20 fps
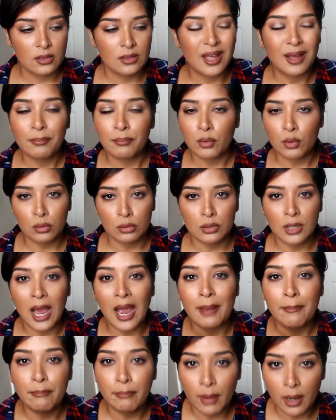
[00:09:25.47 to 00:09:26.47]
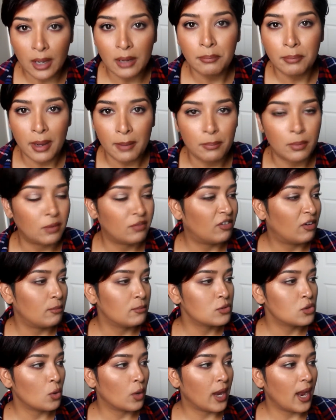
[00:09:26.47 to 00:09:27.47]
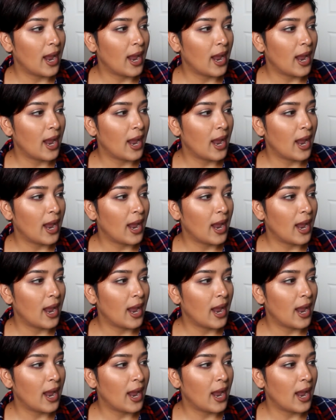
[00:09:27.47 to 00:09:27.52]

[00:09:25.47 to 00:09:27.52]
not pulled, I bought pepper from Zoya.